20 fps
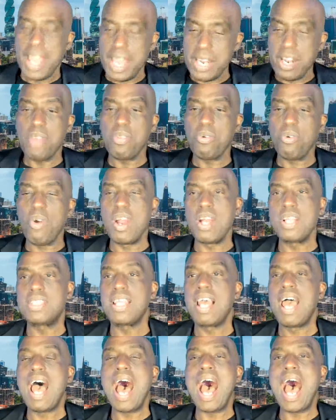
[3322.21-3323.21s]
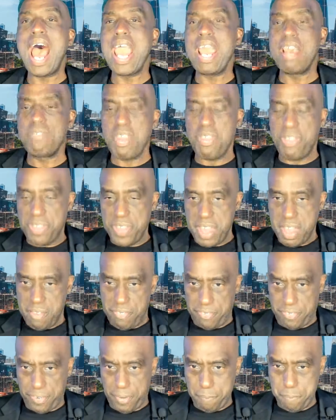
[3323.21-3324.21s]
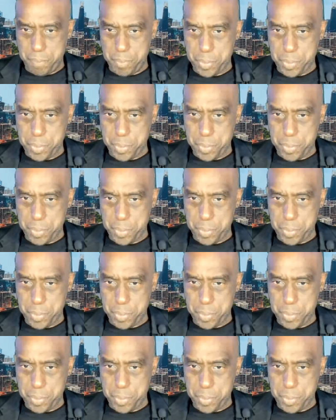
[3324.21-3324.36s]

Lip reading: In other words, I am the thief.